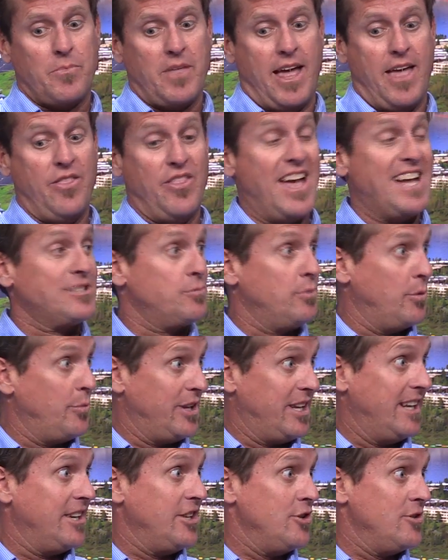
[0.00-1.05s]
And that's where we
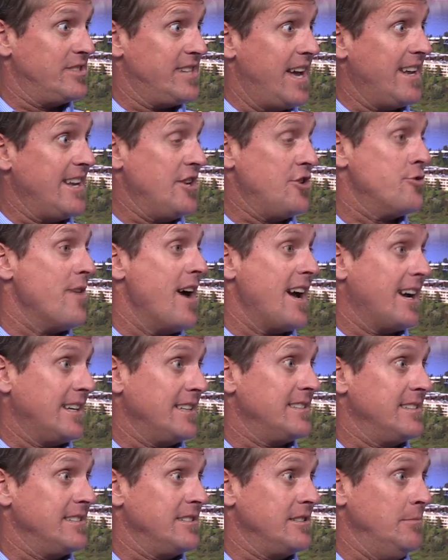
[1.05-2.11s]
get to use that eTRAKiT
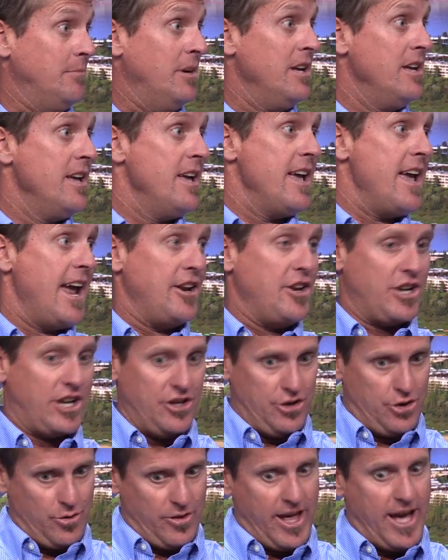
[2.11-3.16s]
system. Okay. And you can
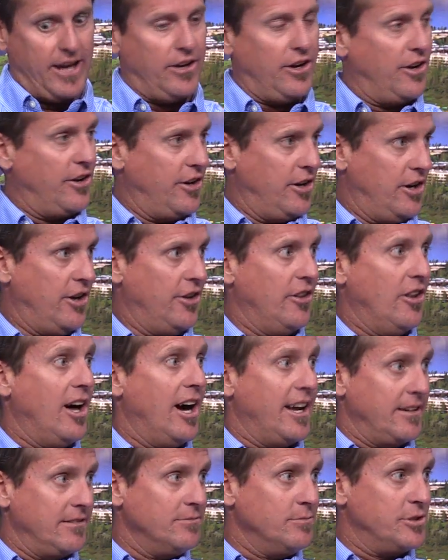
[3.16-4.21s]
do that
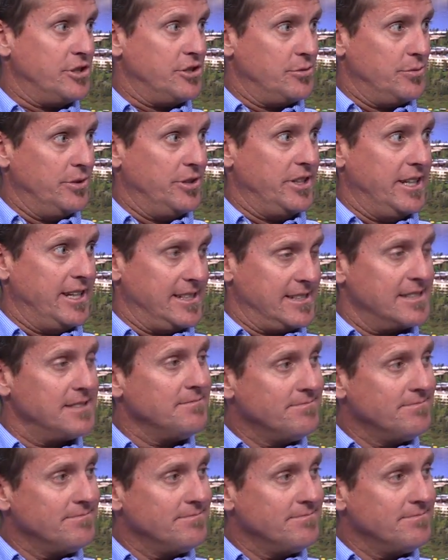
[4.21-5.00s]
online, which is really nice.